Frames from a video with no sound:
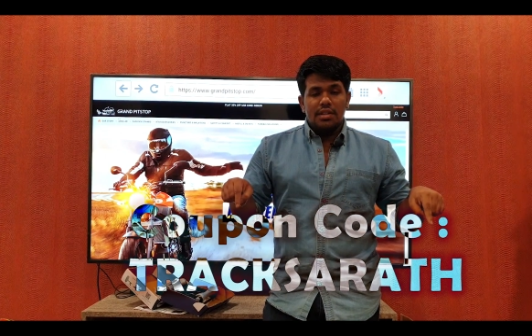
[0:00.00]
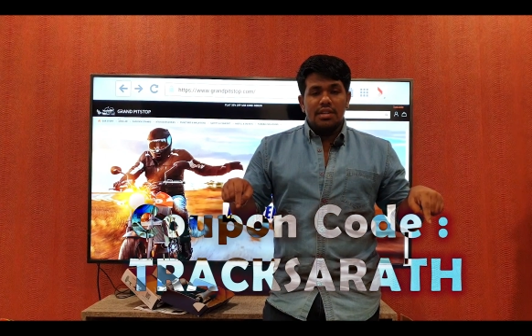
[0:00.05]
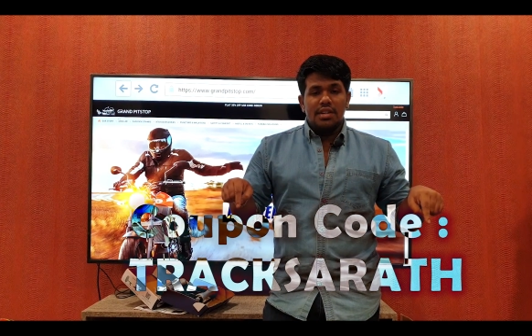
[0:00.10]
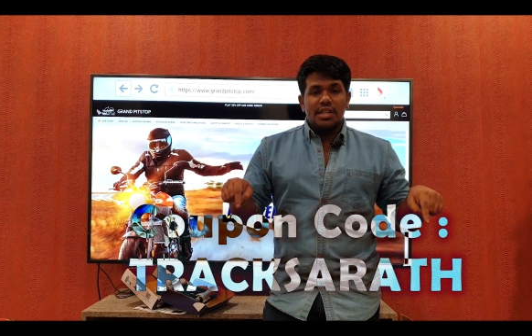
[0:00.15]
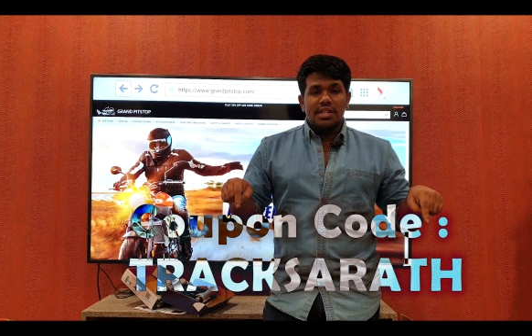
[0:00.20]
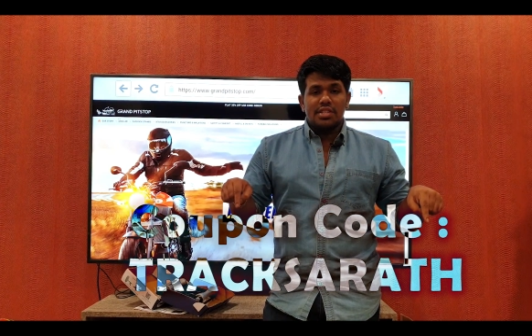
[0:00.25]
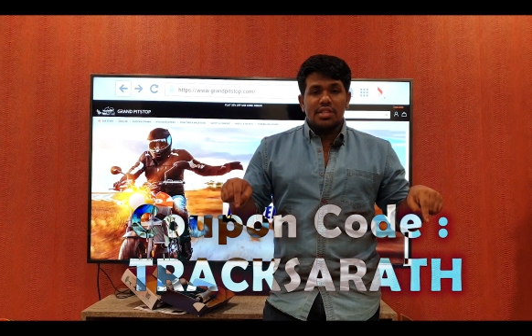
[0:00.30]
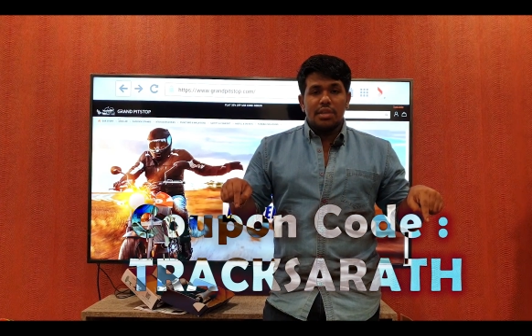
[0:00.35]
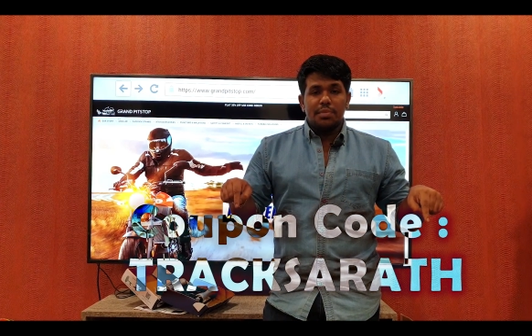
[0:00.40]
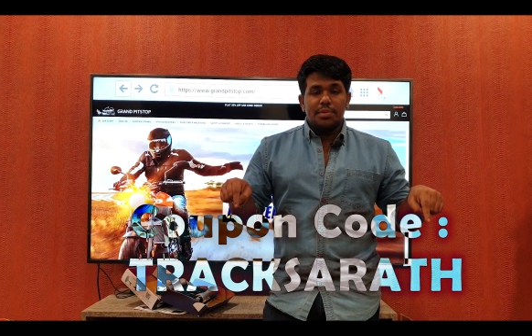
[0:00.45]

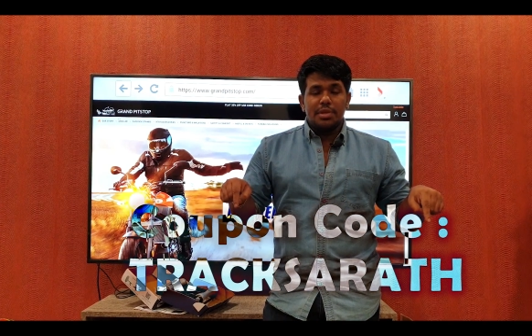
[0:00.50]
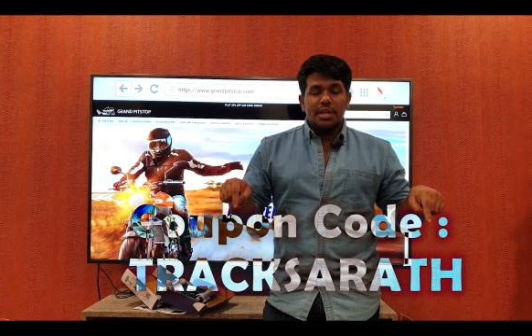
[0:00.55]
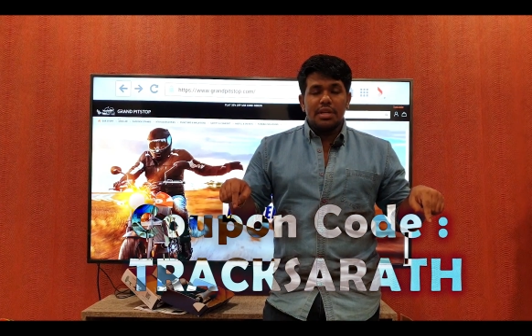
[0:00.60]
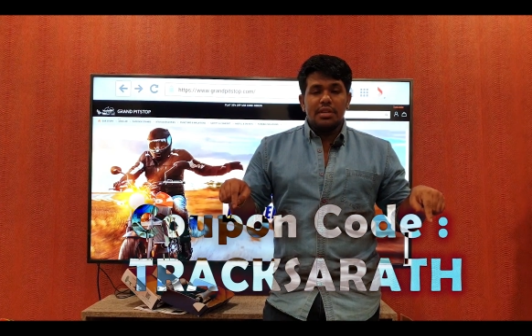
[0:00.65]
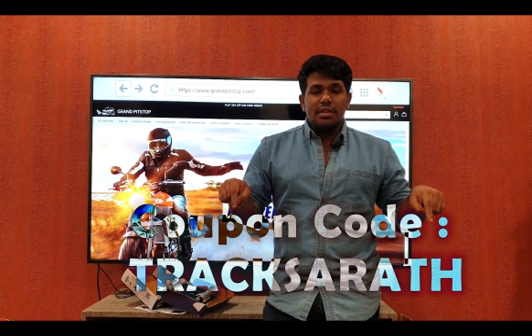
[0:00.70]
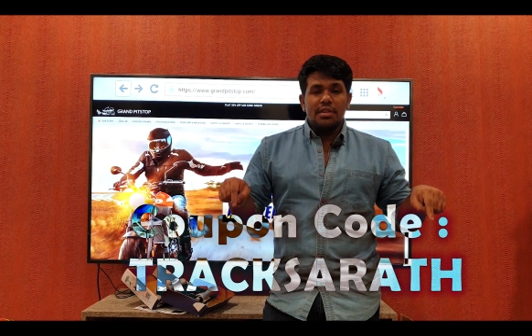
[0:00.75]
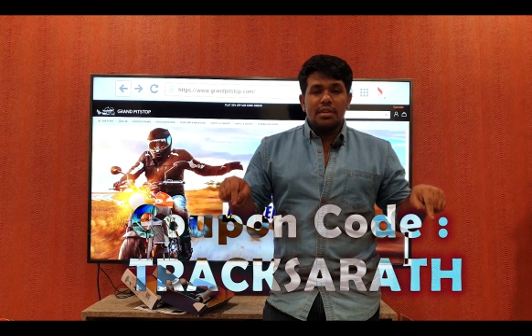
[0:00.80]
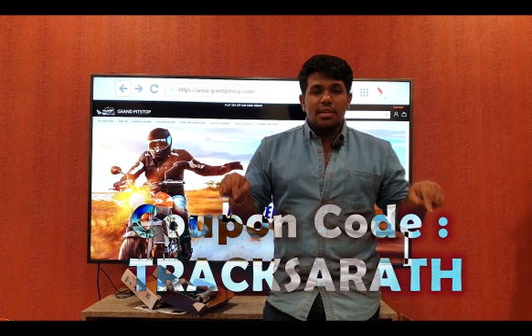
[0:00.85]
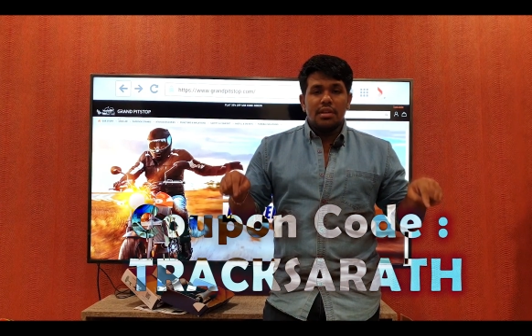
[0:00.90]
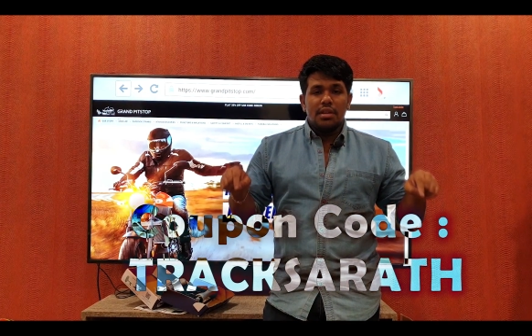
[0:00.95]

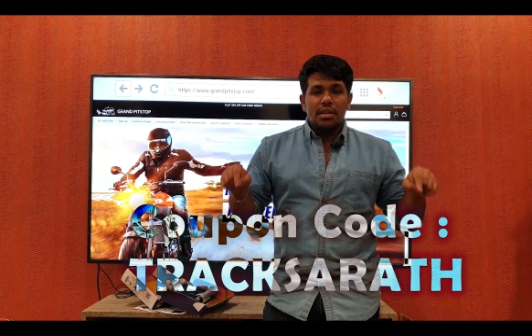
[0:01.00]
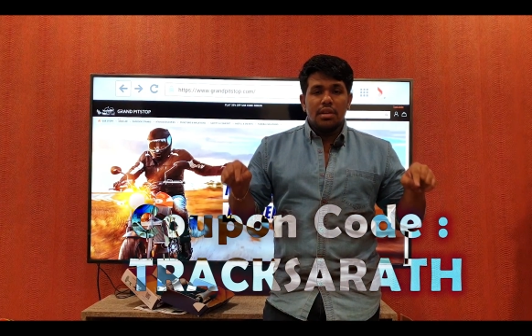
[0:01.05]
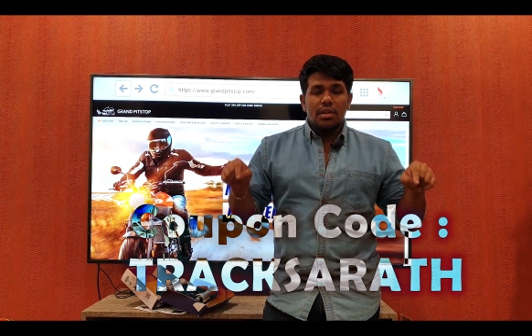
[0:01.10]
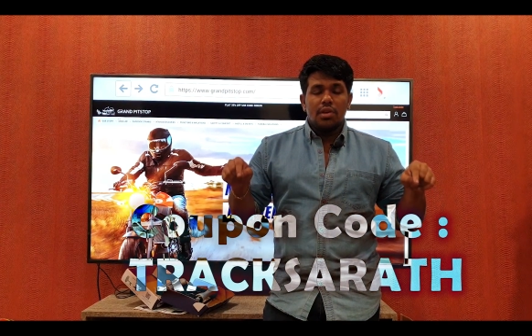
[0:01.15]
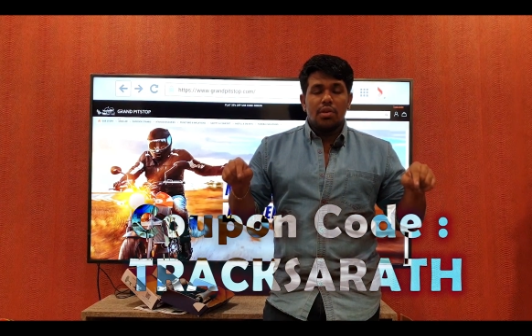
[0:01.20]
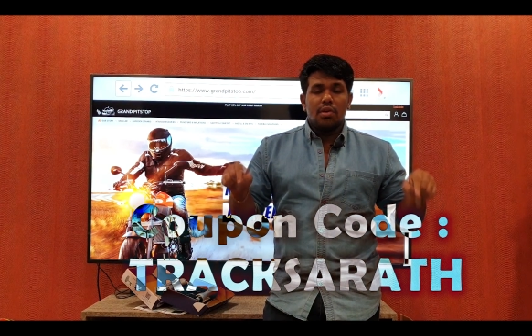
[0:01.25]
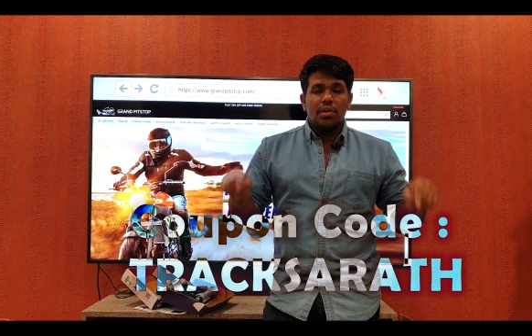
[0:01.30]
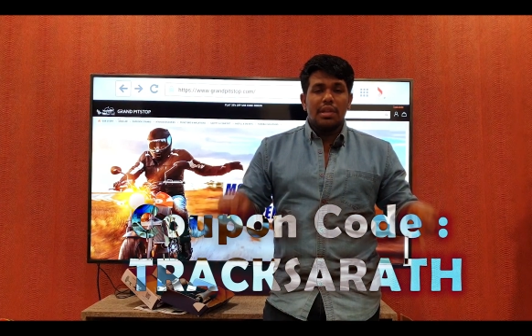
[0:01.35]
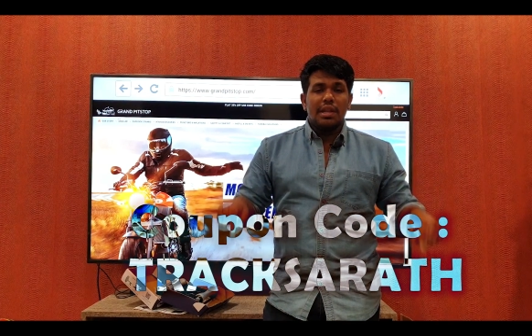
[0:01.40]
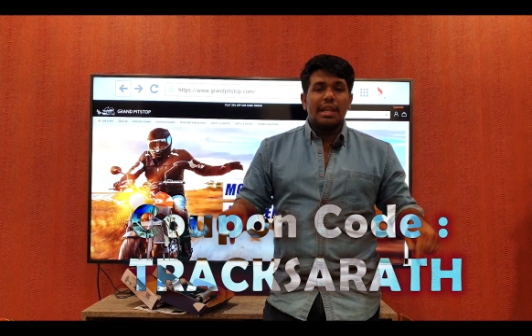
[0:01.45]
description,
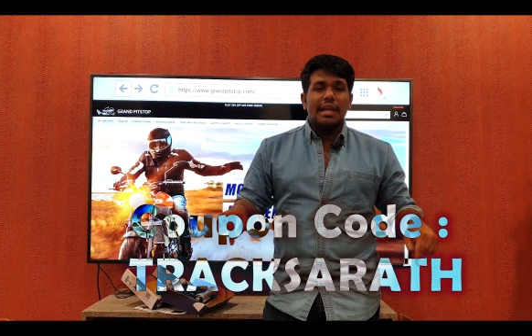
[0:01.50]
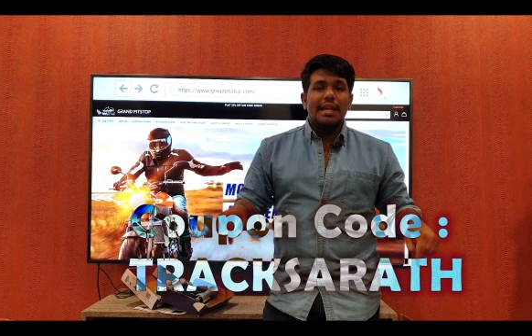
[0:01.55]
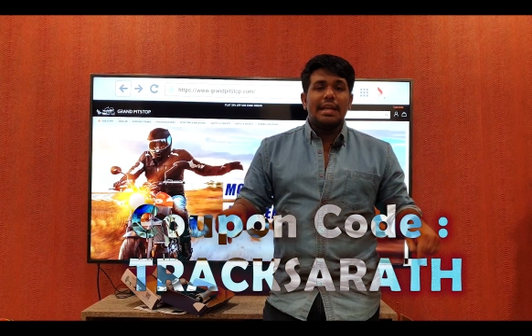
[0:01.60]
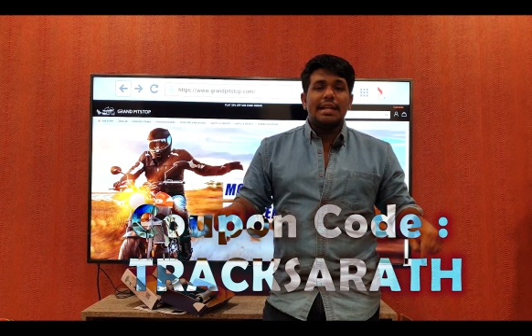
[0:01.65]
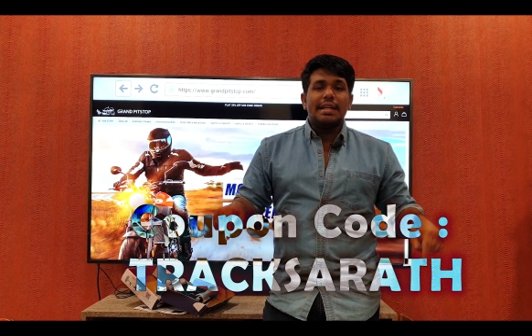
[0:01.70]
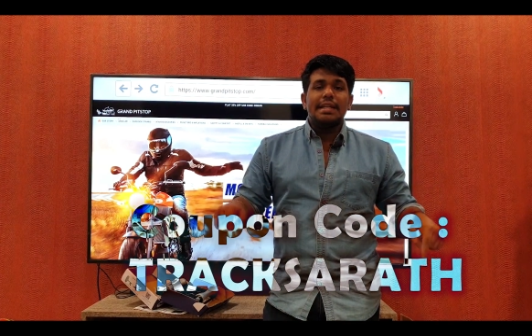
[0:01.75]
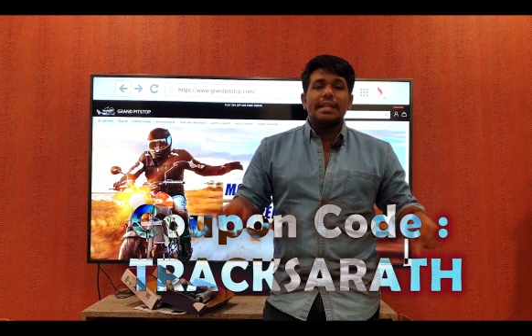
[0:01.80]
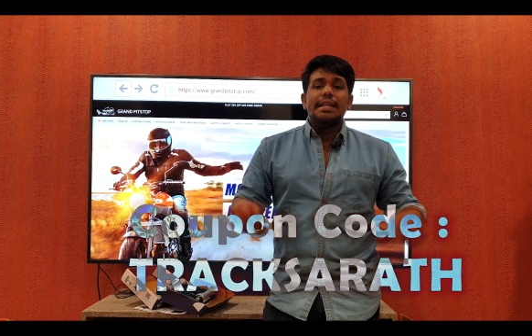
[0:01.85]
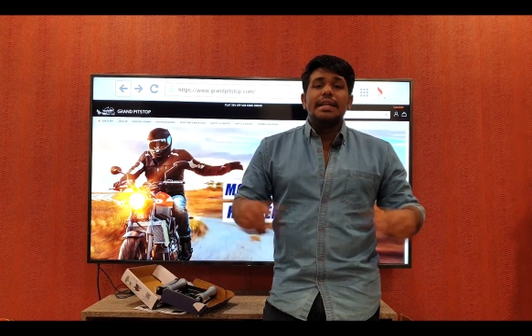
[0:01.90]
go to the link,